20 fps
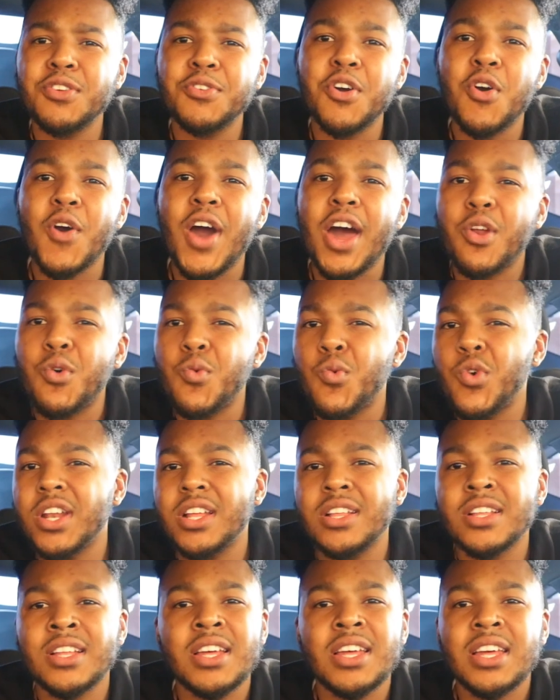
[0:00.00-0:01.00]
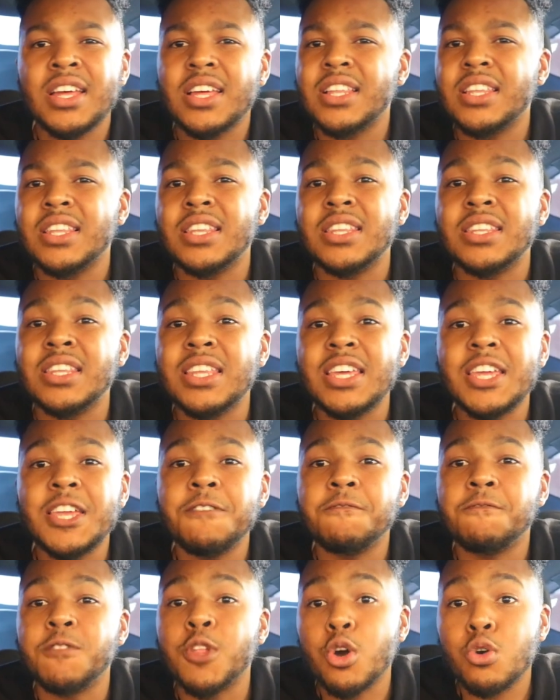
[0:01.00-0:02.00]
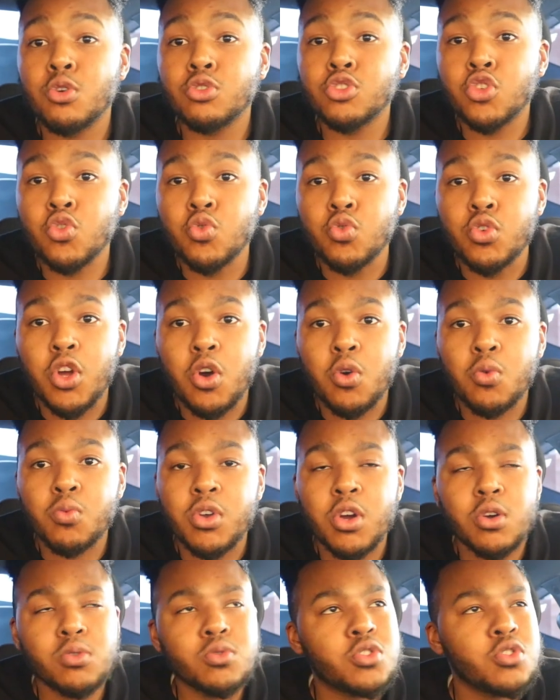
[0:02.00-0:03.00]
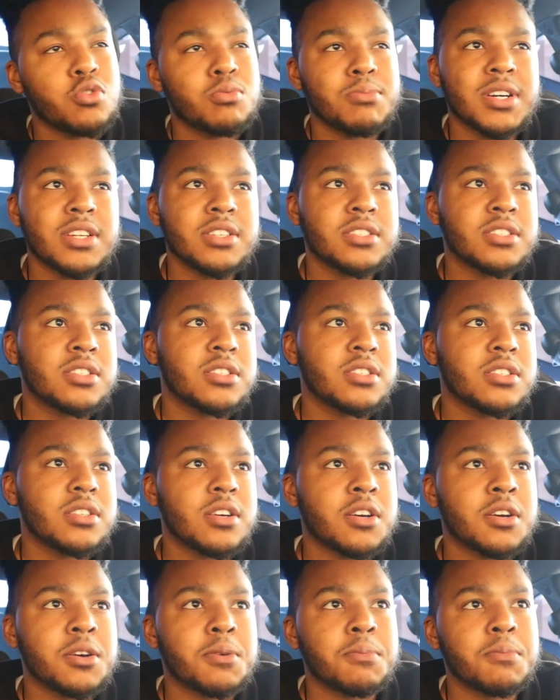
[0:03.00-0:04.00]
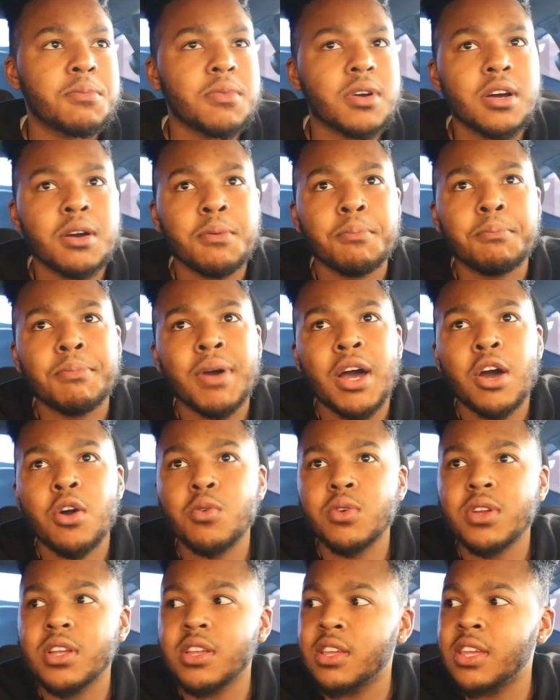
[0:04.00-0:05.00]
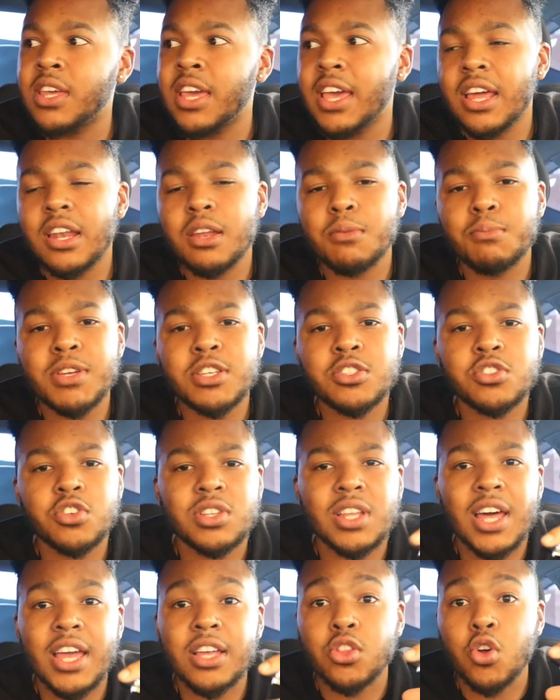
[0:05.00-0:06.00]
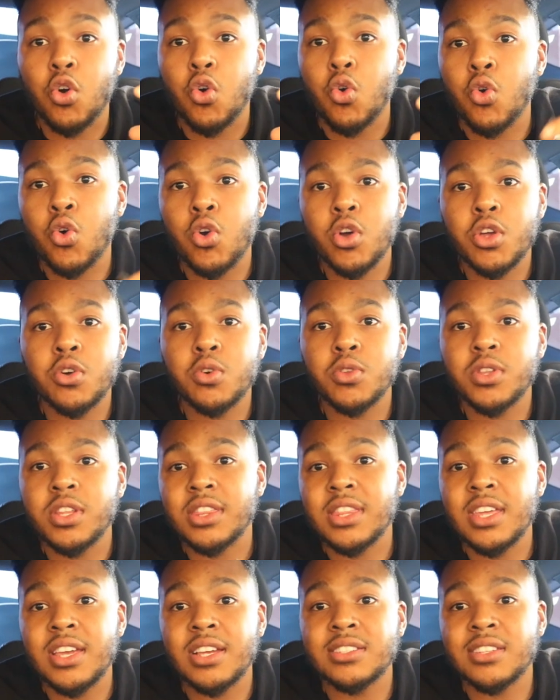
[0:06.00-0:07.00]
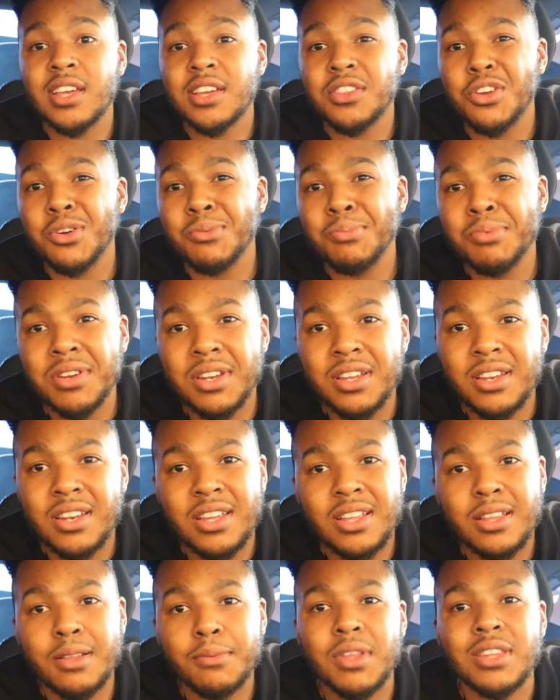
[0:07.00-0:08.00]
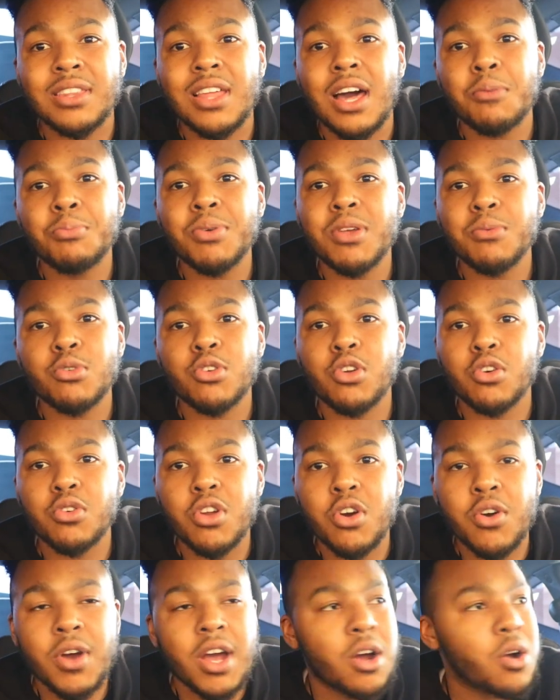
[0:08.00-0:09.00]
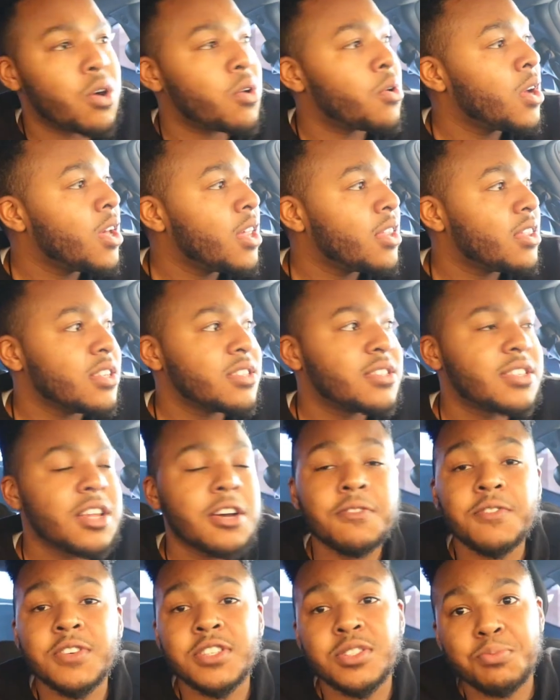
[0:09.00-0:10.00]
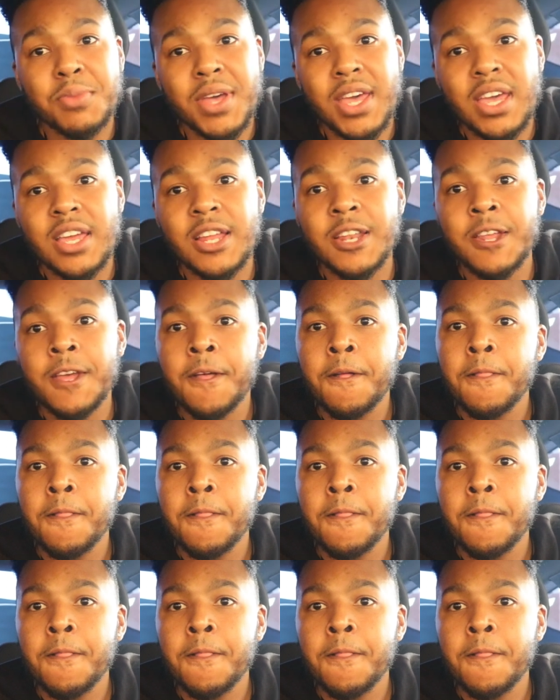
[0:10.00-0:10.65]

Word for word: you know I don't want to leave those who don't know too much um, about cannabis or like the oil, the things that they're putting in. A lot of people don't know how the stuff is made.